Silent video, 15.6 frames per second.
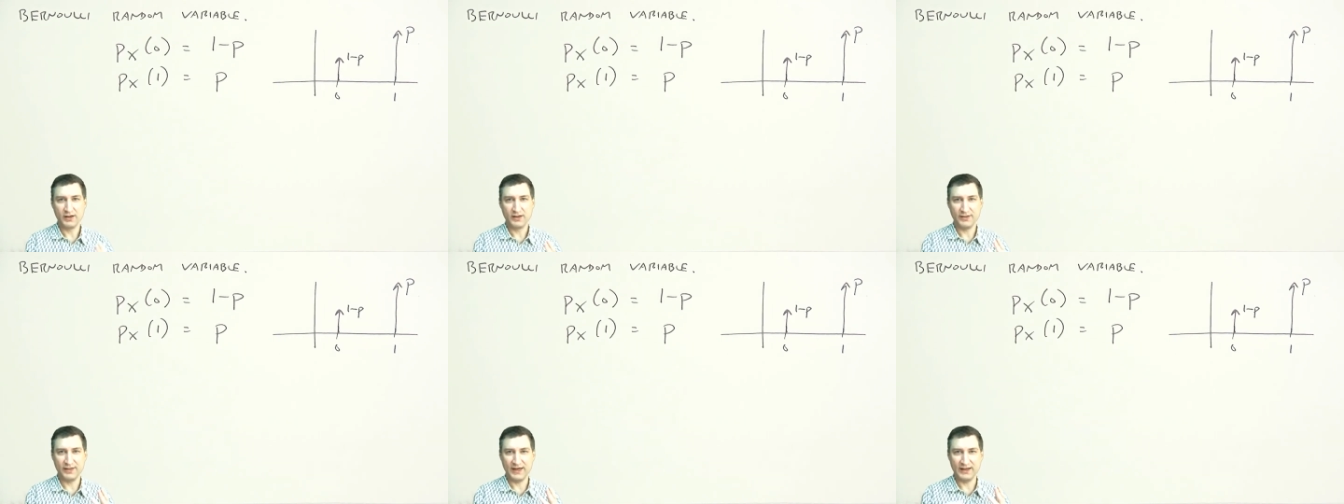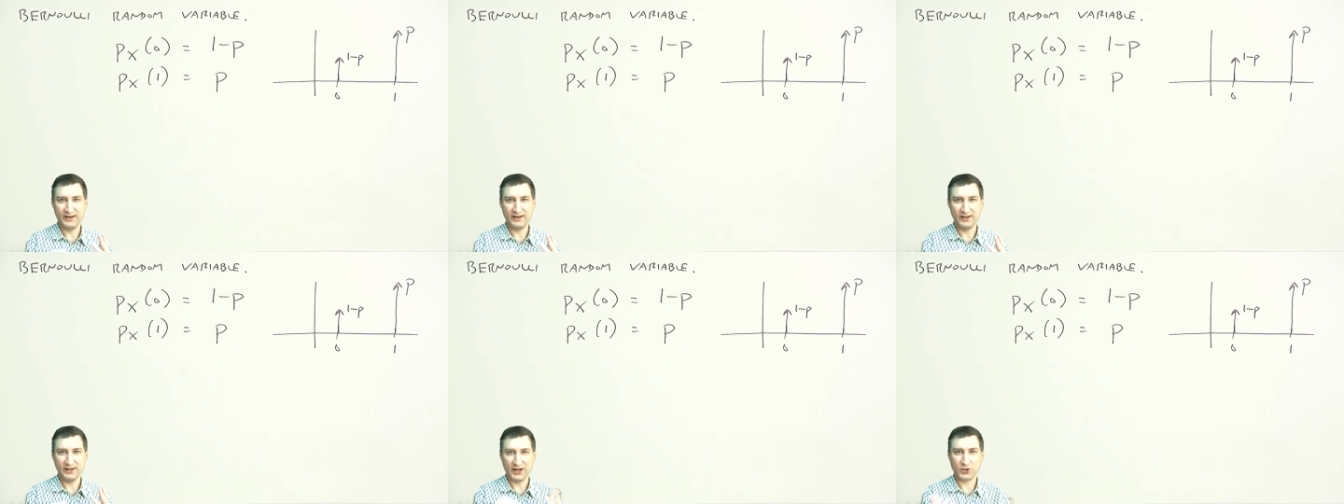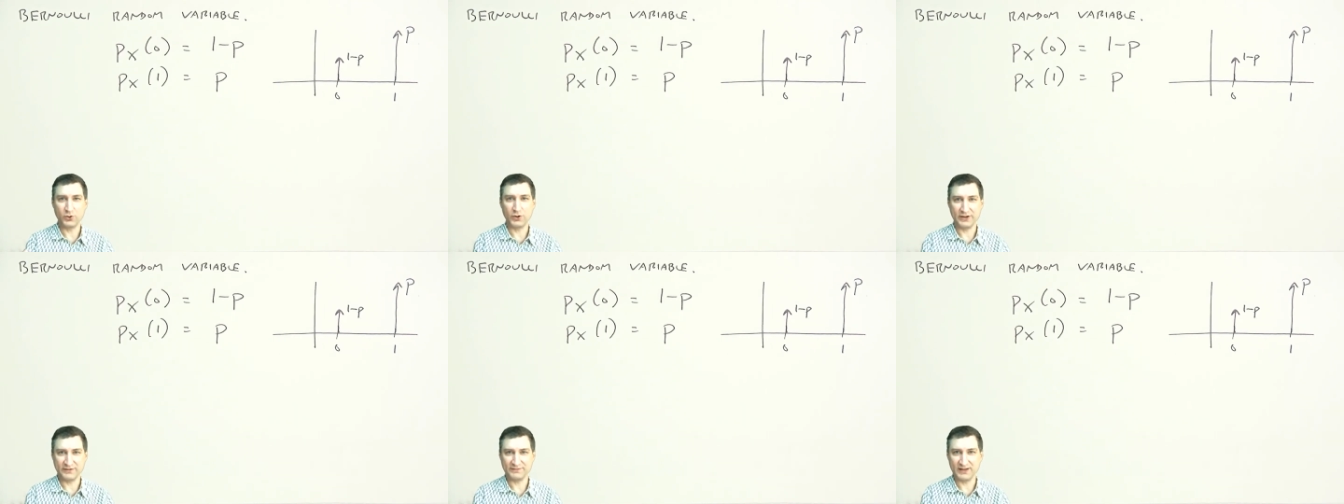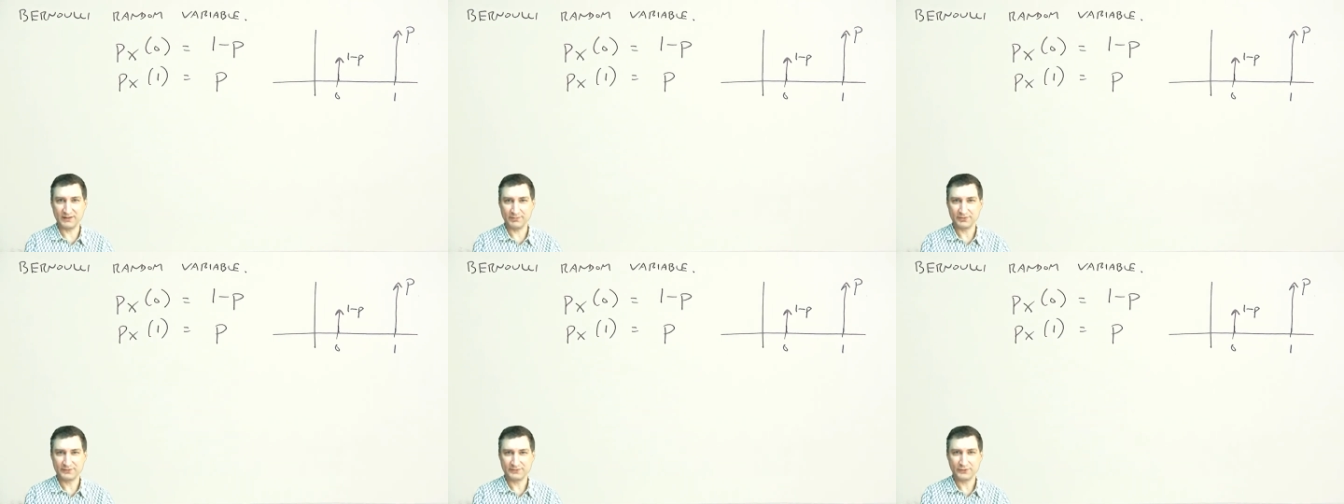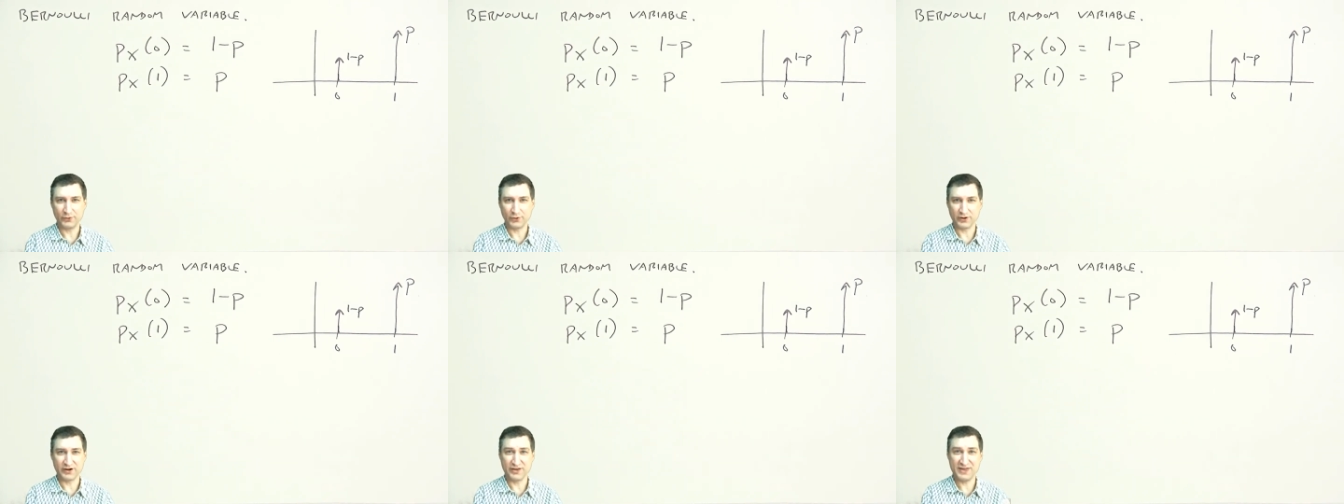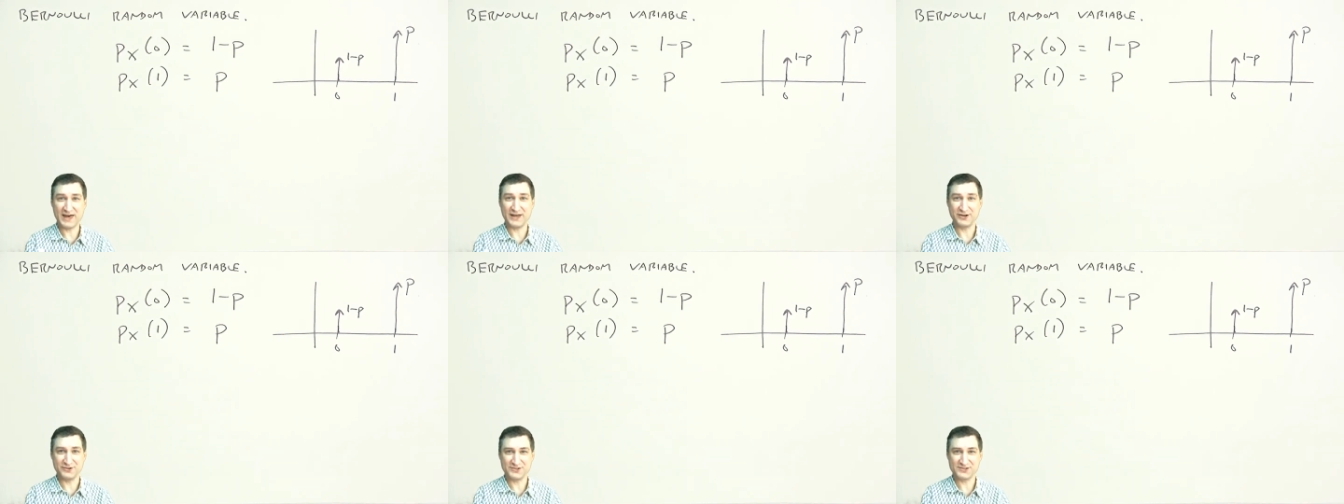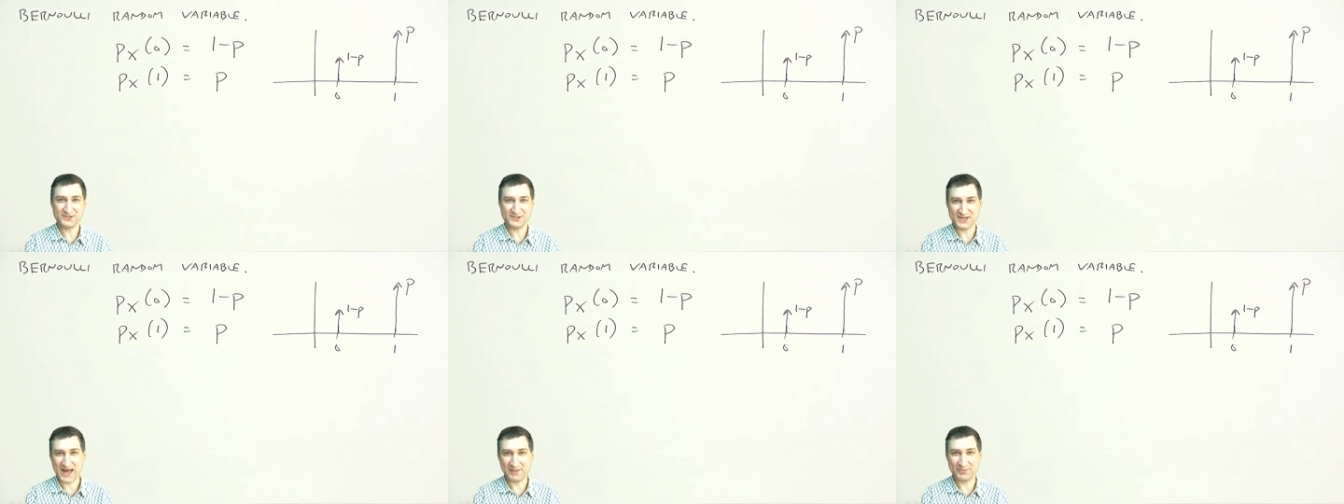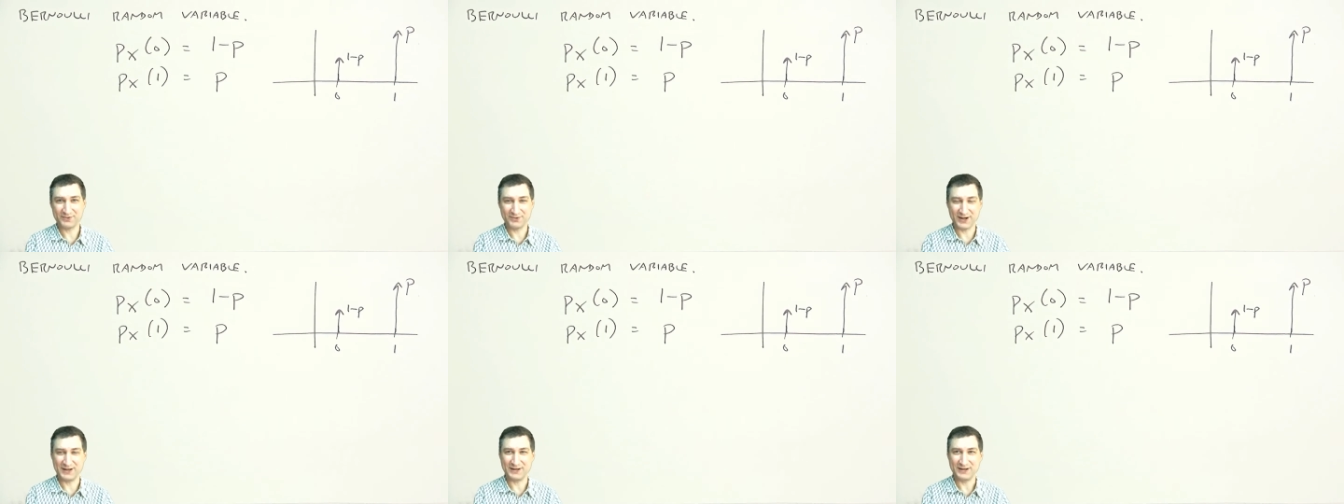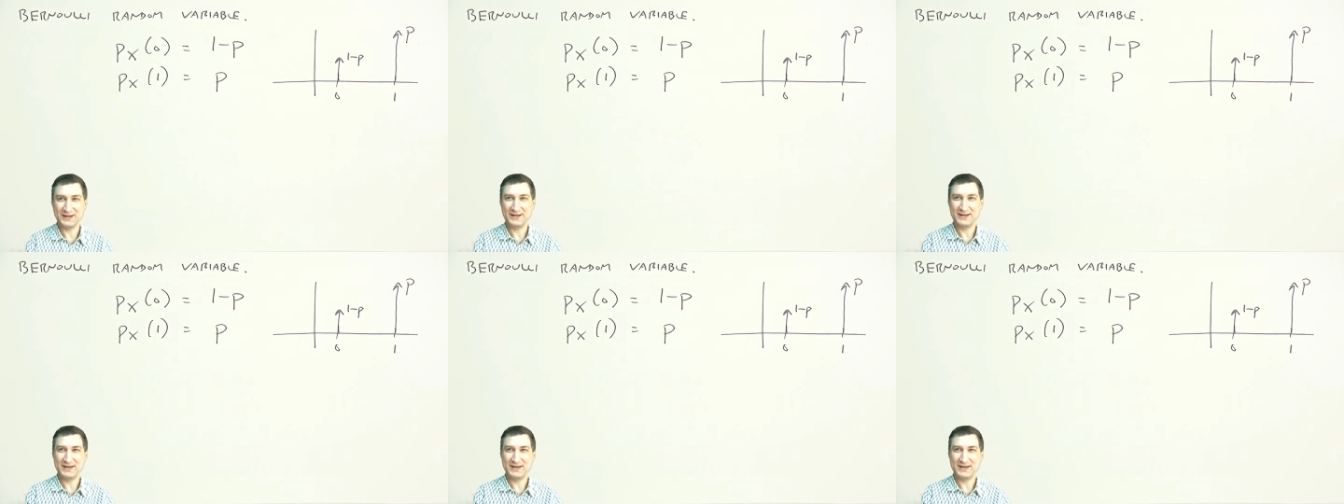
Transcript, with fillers: than a coin flip or a Thanos snap, right?